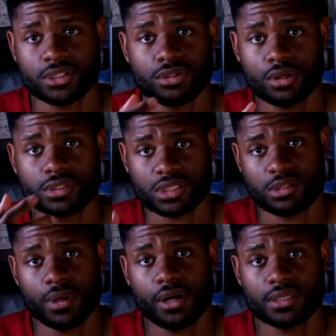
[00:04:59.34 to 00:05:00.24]
to those
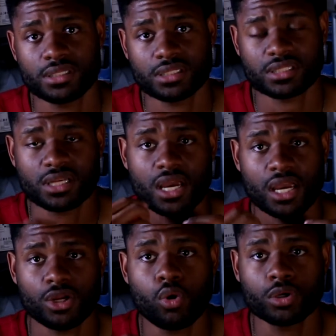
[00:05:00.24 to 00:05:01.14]
experiences
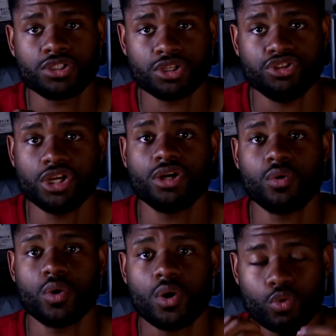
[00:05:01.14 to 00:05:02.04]
in order to
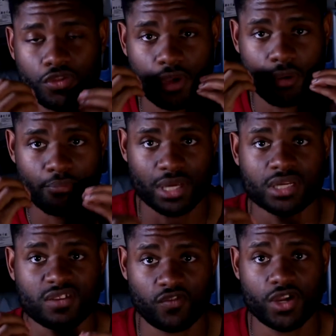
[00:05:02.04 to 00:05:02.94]
deal with your
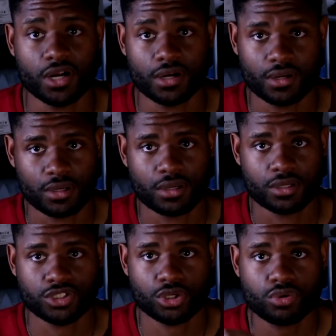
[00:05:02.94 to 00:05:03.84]
biggest fear.
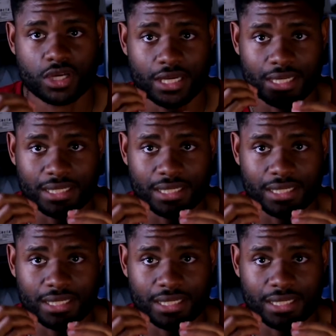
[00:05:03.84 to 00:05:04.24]
So you can at